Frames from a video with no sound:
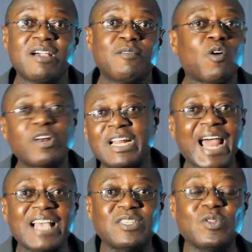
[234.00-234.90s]
On the
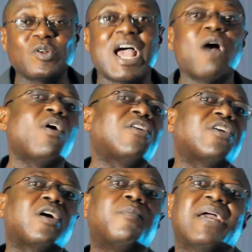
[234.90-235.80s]
last note, I want to
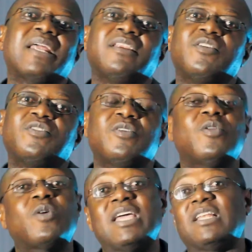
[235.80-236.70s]
recommend you to
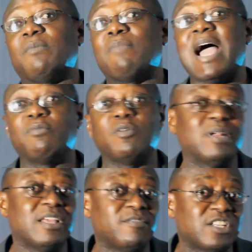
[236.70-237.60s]
locate a
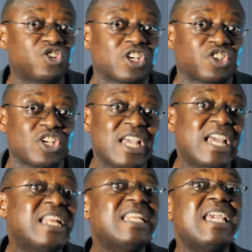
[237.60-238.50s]
Bible-believing church
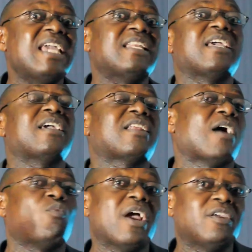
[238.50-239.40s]
near in the area
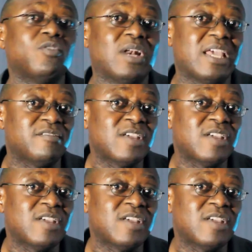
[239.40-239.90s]
where you live